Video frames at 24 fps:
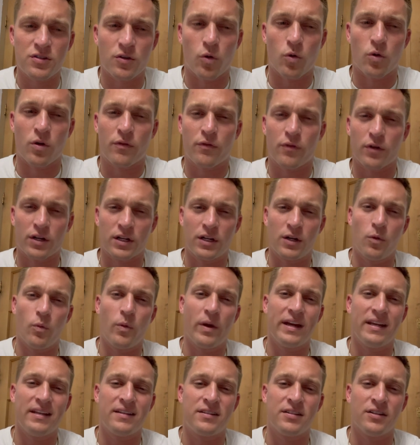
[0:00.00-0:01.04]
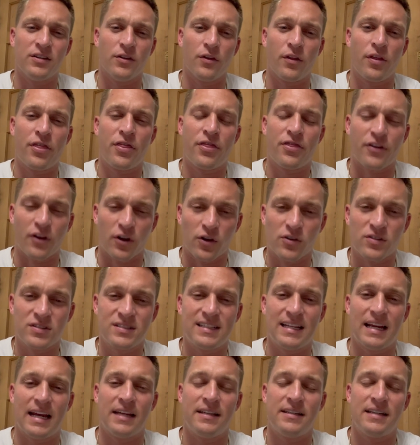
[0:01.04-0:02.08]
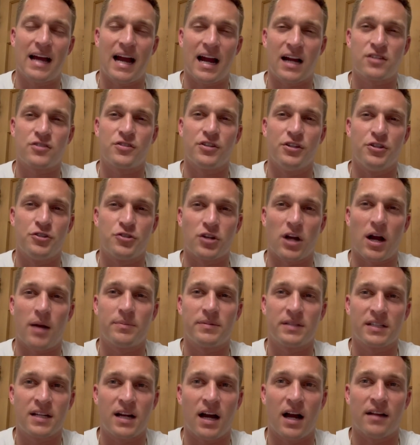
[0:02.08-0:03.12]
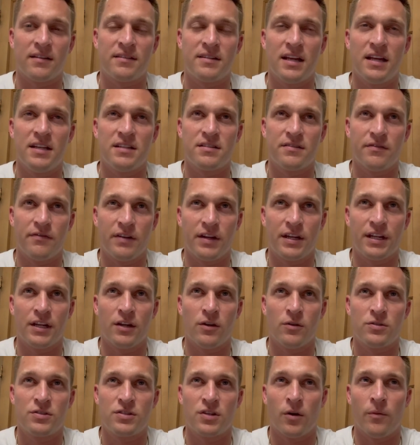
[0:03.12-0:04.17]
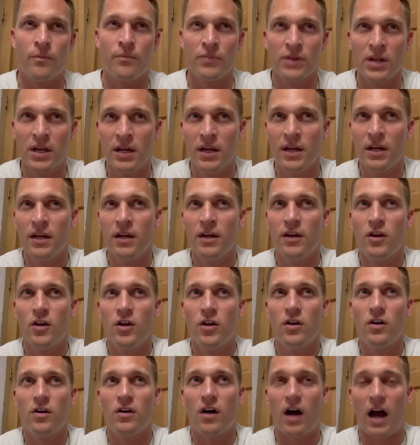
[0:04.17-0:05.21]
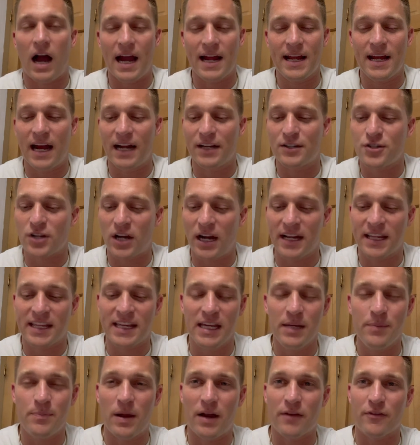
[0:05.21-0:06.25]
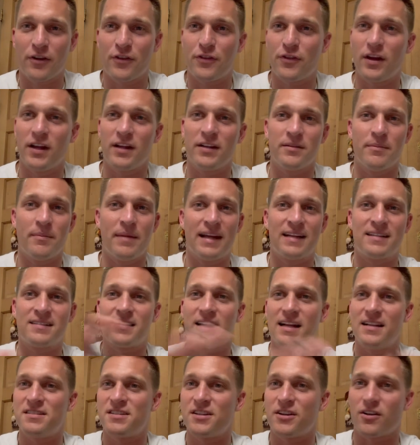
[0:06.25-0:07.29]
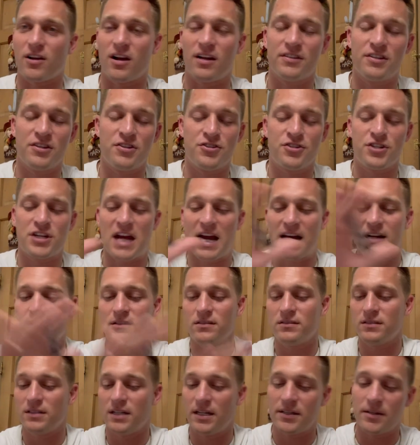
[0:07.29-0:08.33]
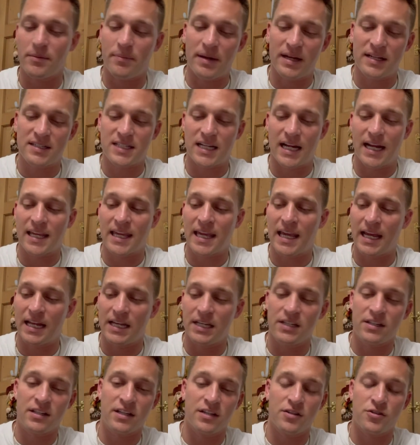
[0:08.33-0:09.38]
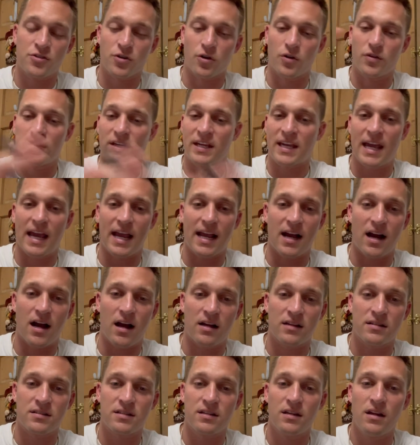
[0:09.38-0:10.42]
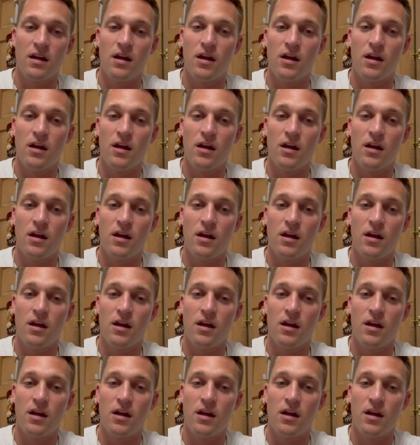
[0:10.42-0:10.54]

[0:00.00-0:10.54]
or if we're gonna wait till Thursday to actually drop the contest video. So I try to keep everything to make sense here on this channel the best I can, control the chaos.